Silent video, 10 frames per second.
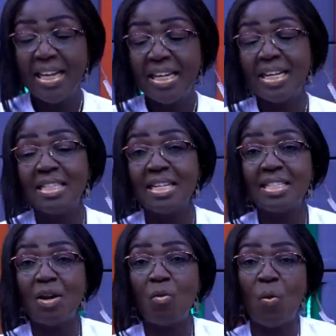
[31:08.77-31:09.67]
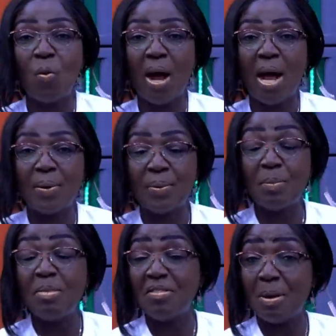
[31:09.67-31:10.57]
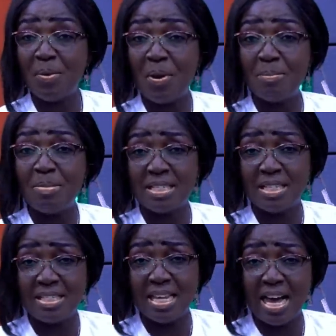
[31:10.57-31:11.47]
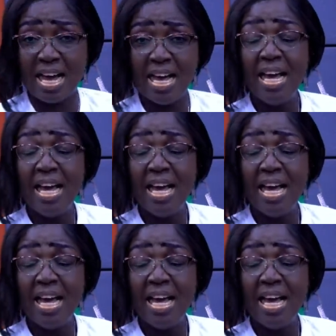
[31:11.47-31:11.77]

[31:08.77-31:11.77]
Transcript: Now, just say, oh, Quano, me tell me what I'm here.